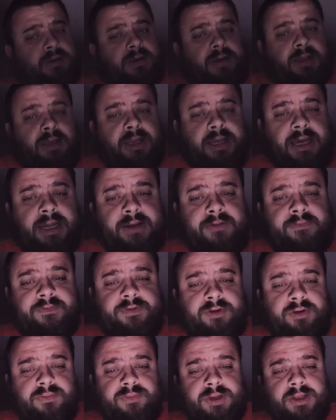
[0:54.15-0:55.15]
A lot of
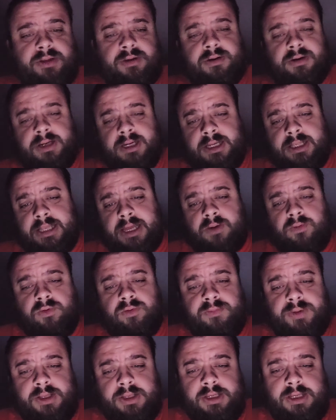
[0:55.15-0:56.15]
newbie learning that
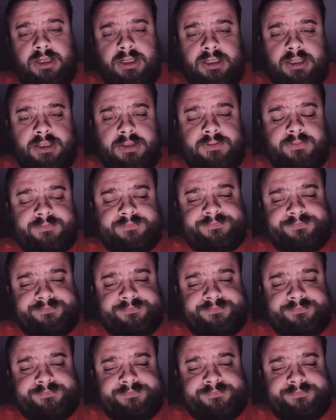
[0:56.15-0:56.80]
will be needed,